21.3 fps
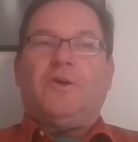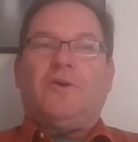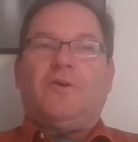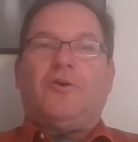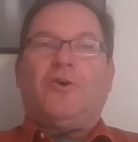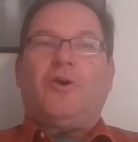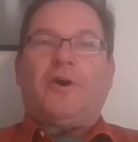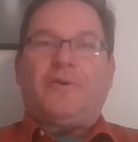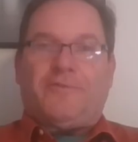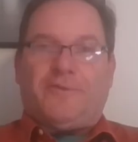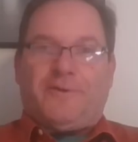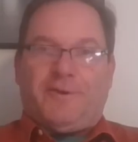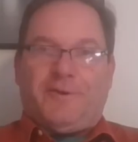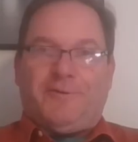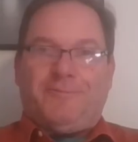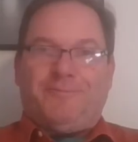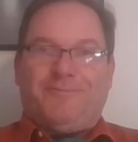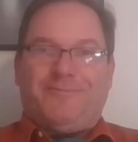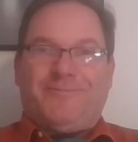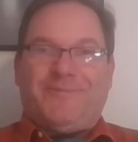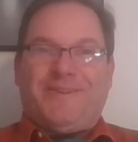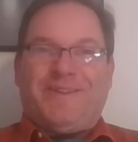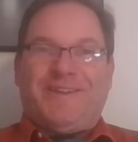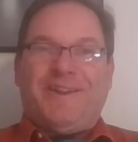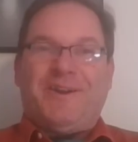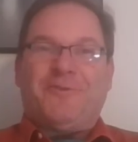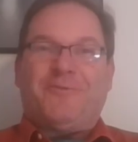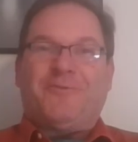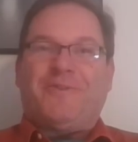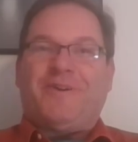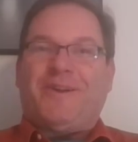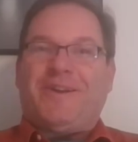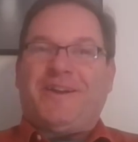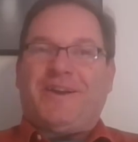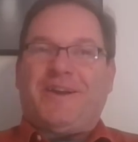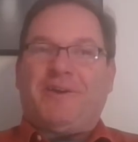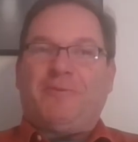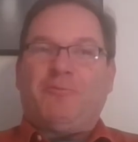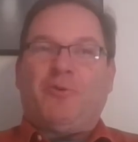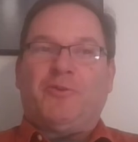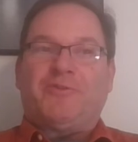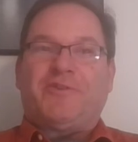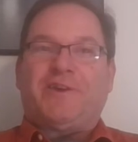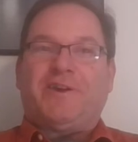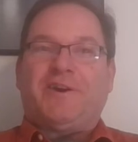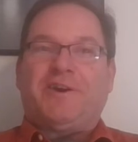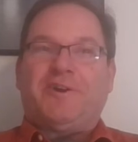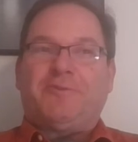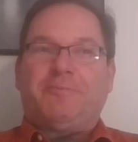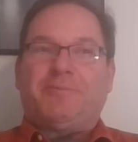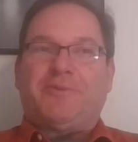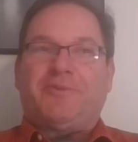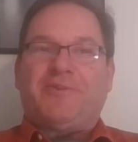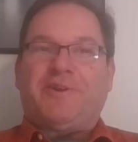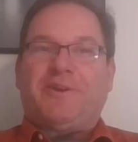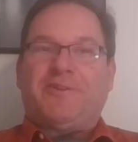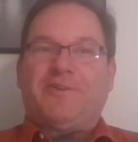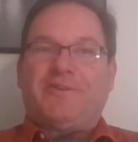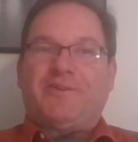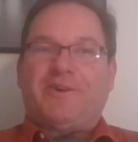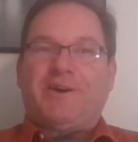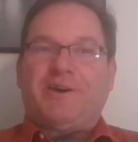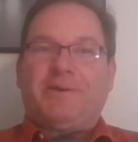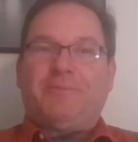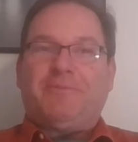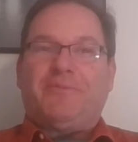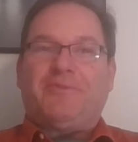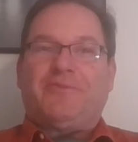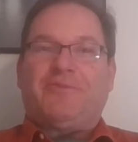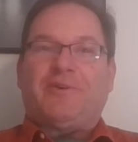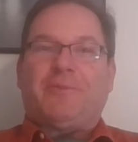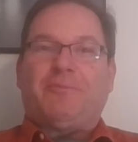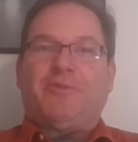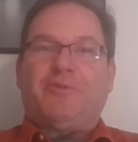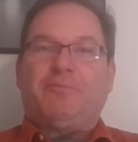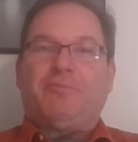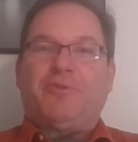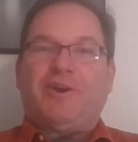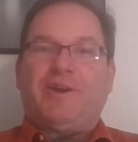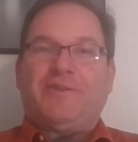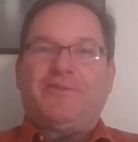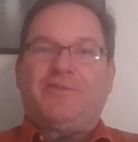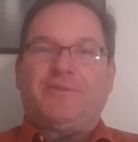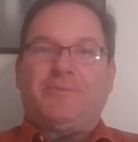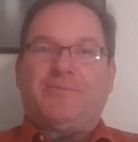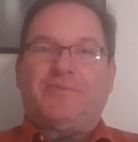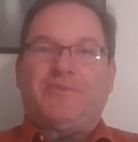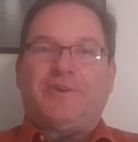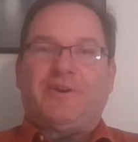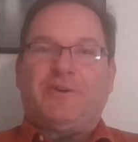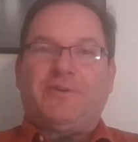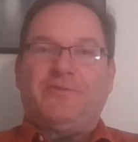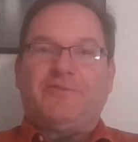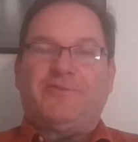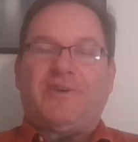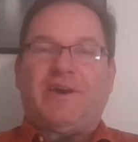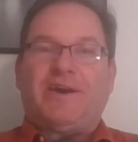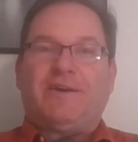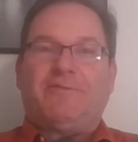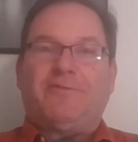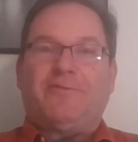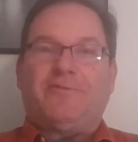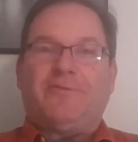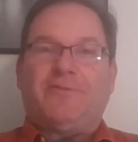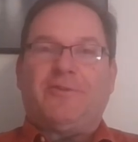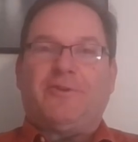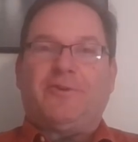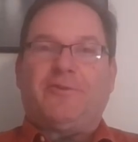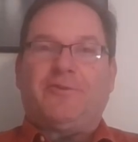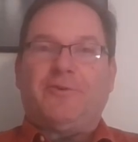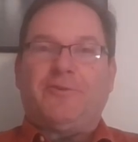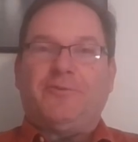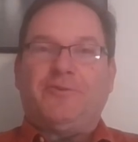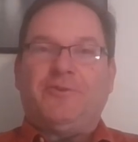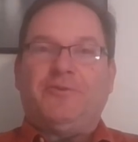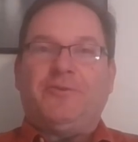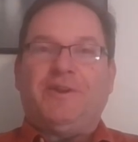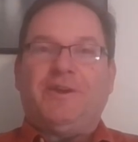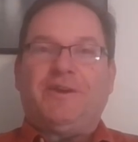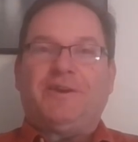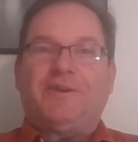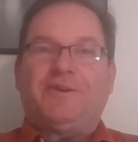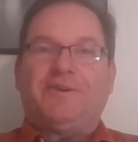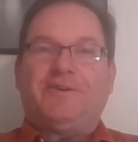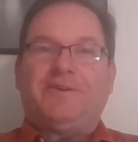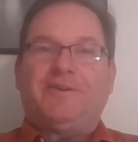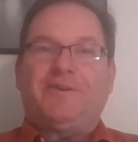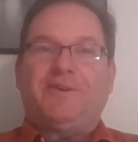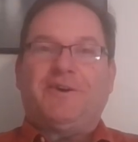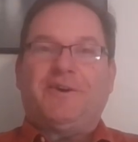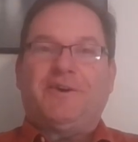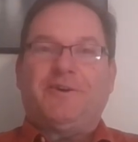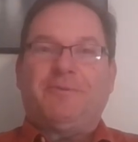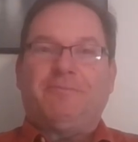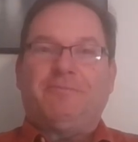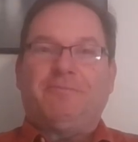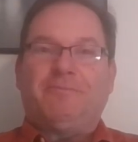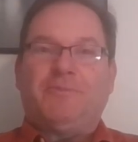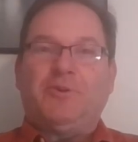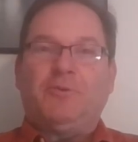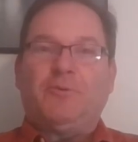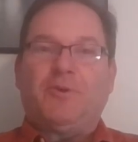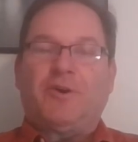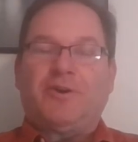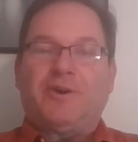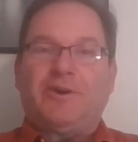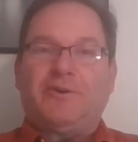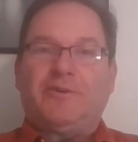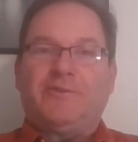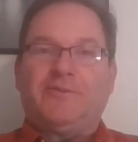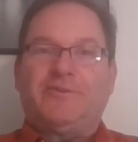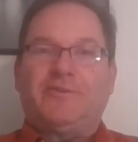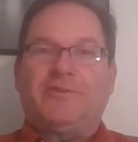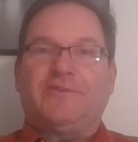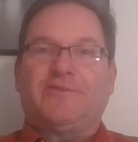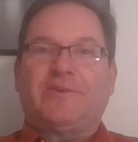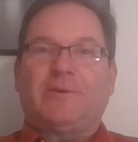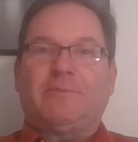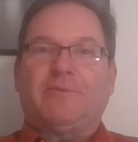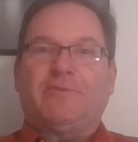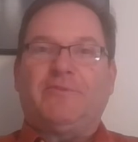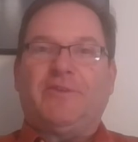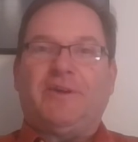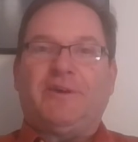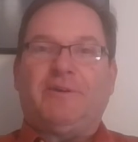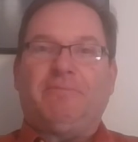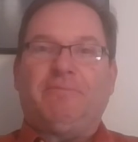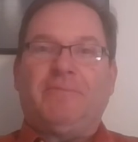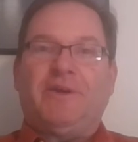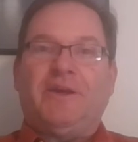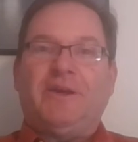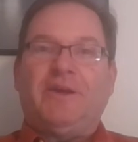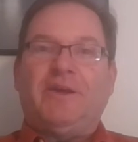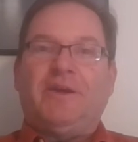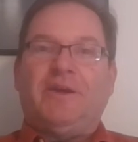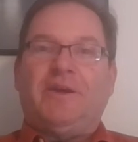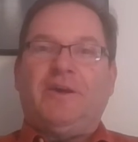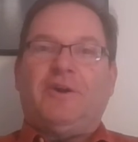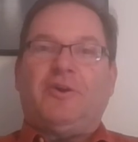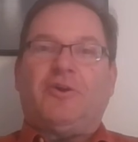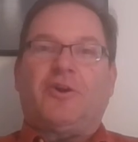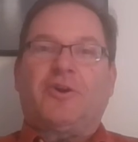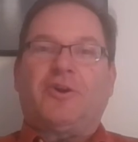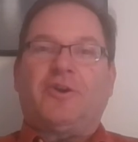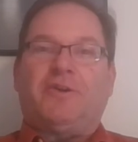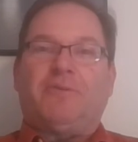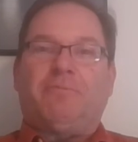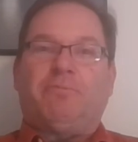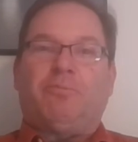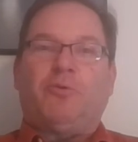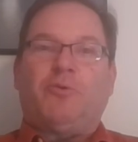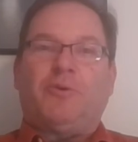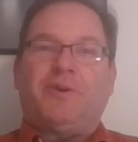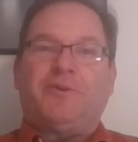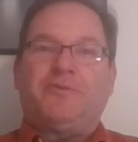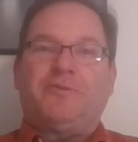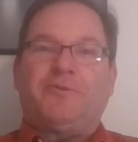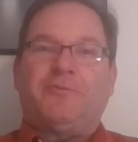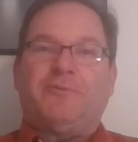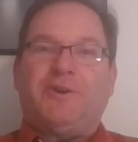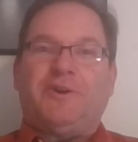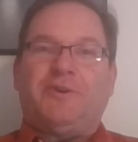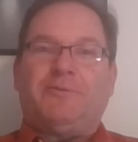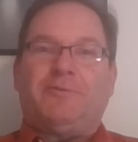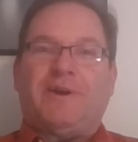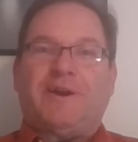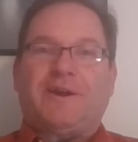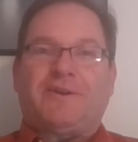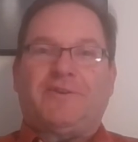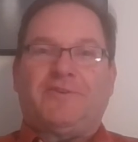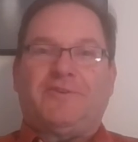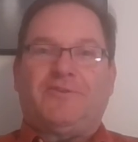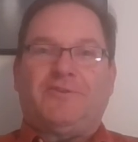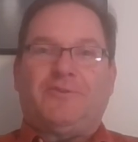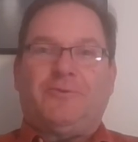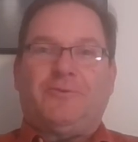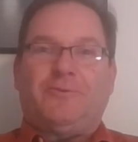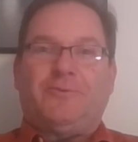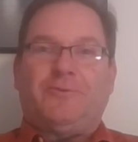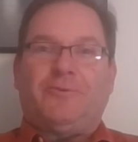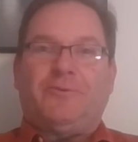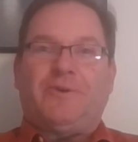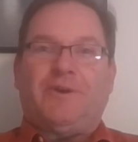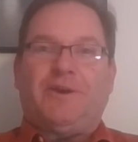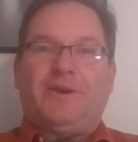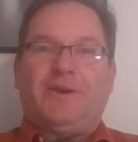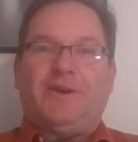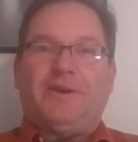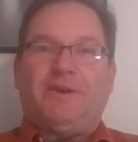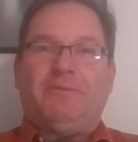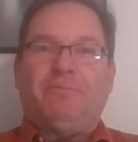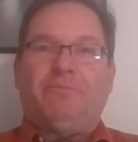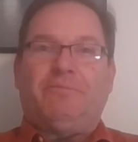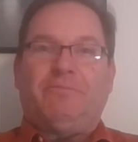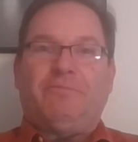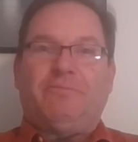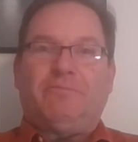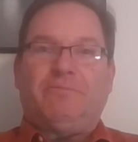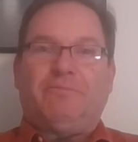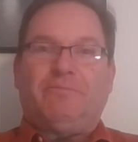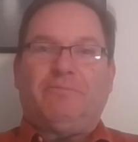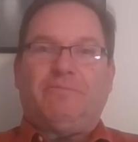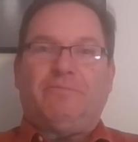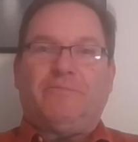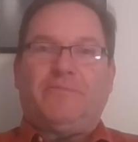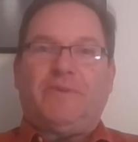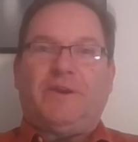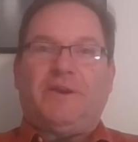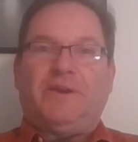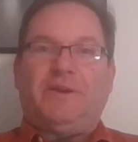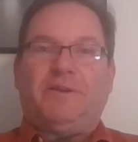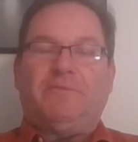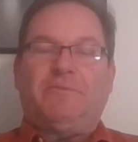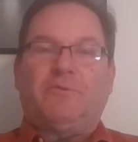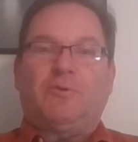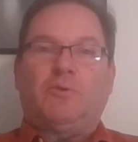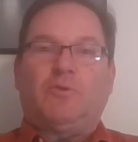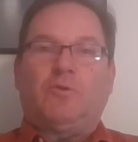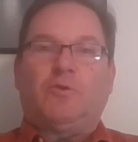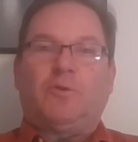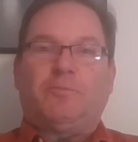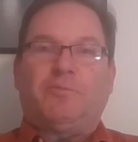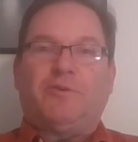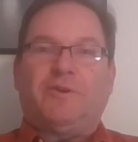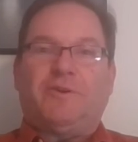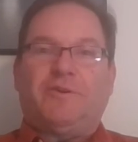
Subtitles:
Often. I won't say 100% of the time. Some of the brands themselves have their own unique URLs, and some of them are going to point or redirect to a corporate